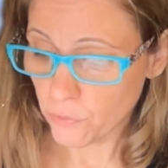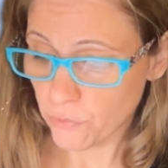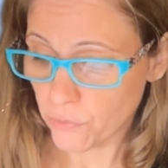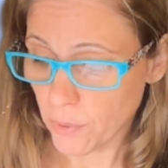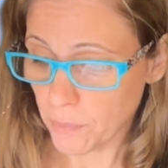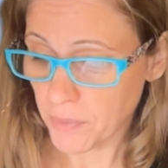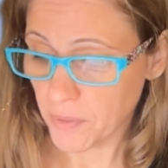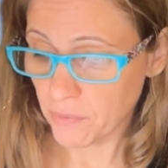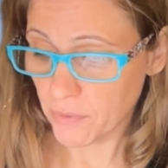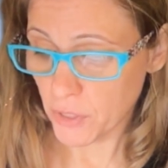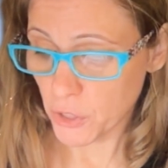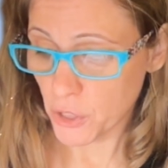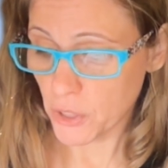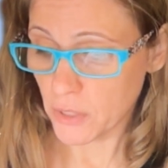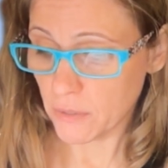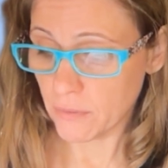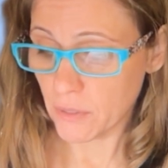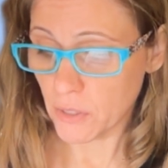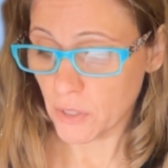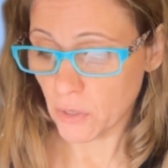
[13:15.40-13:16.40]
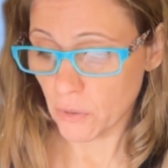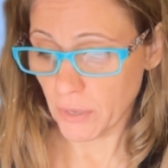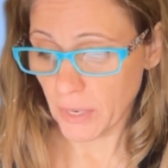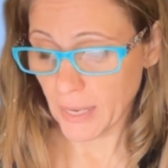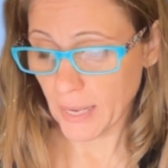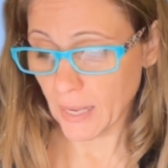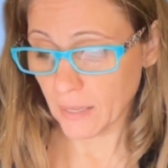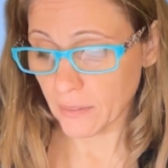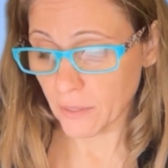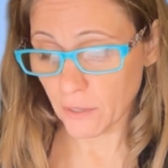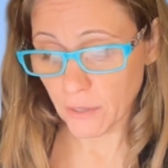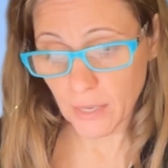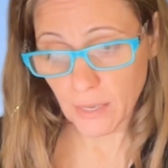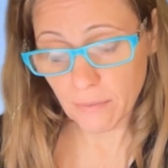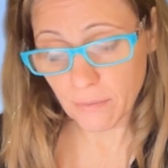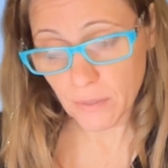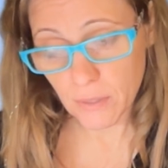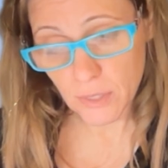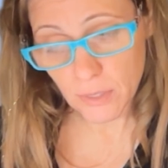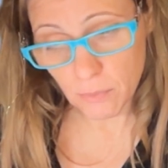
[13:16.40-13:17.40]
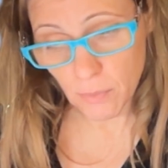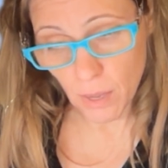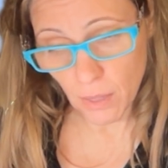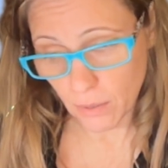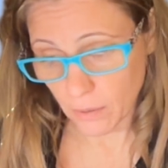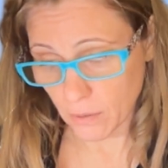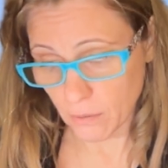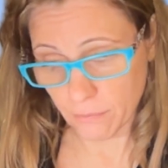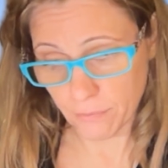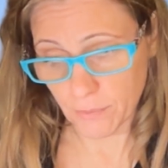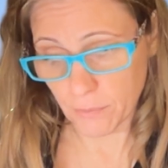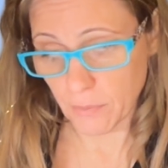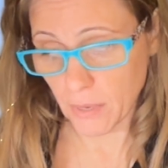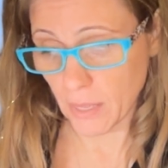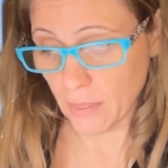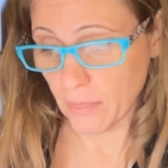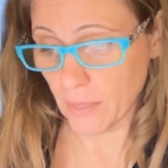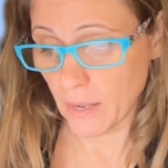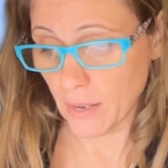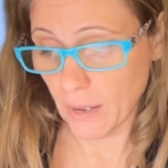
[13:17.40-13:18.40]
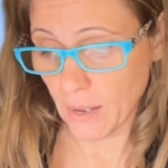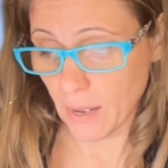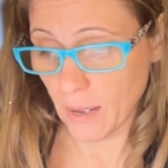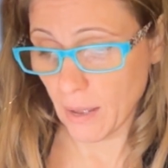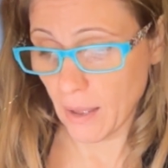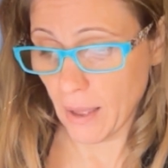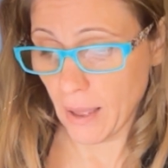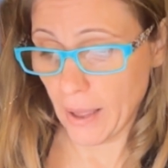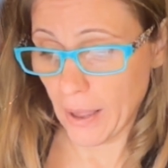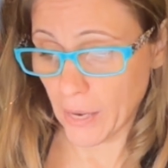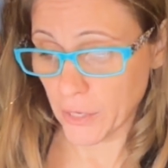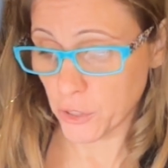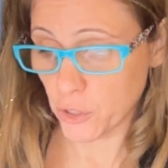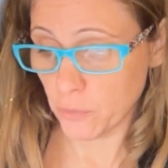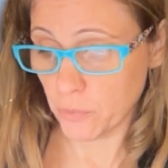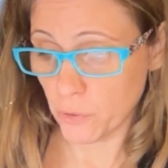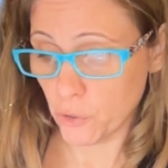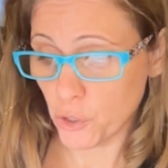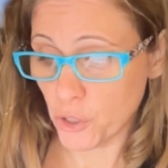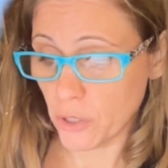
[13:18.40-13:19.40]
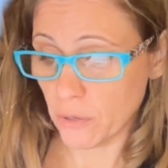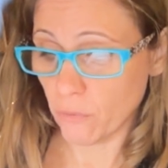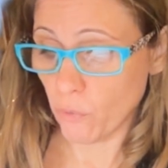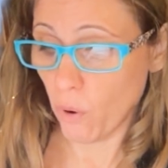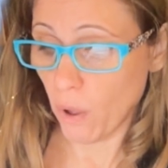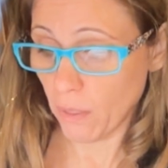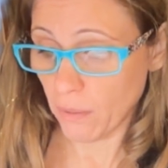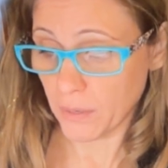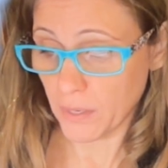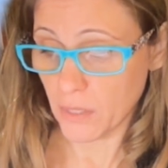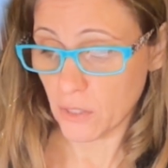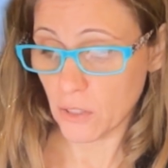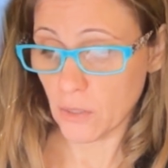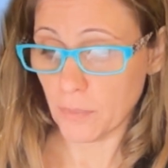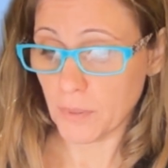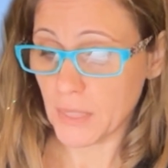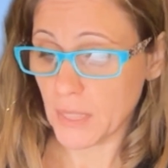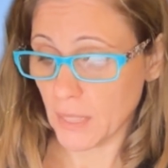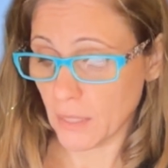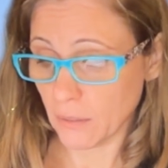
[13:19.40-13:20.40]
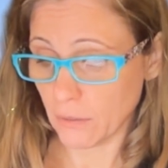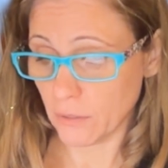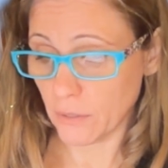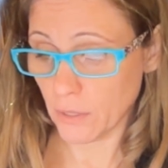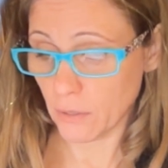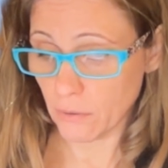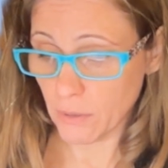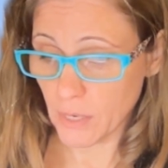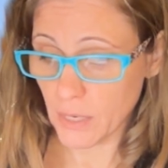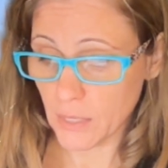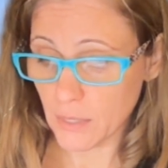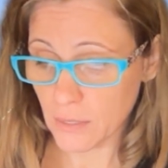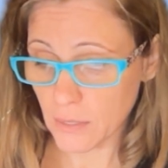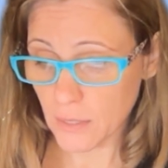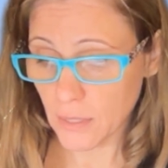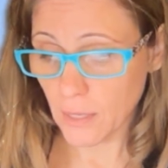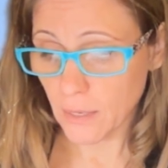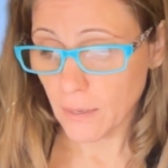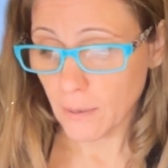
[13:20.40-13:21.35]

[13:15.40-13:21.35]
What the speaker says: from divisions of the zodiac that are even smaller from the attribution of qualities to particular degrees.